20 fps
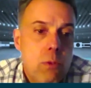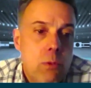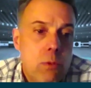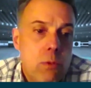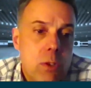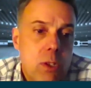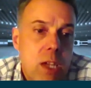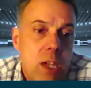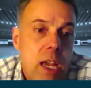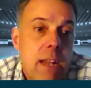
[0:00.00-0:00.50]

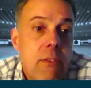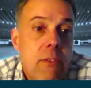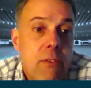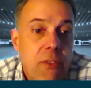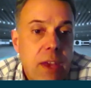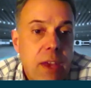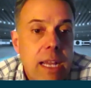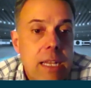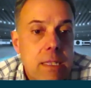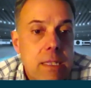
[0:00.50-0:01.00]
set of
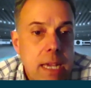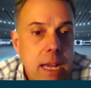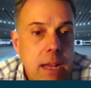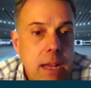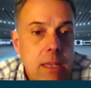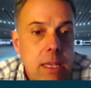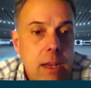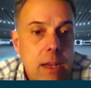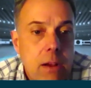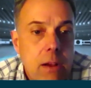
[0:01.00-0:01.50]
fans
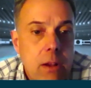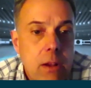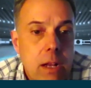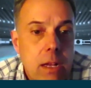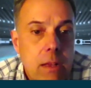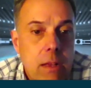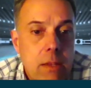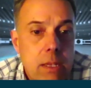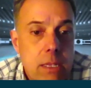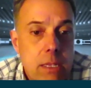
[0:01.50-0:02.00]
out
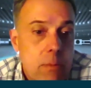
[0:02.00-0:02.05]
there,